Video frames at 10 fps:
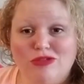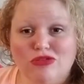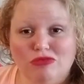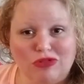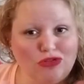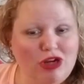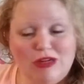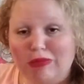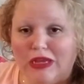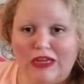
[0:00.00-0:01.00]
we're trying to
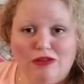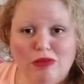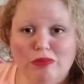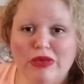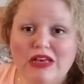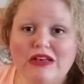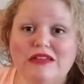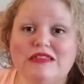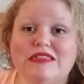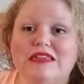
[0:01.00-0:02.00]
pay down the
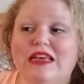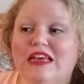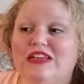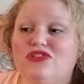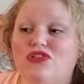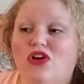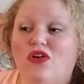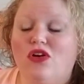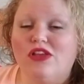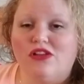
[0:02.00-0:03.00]
bills, and
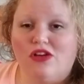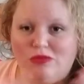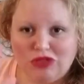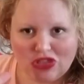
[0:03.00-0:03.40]
so, you know, I'm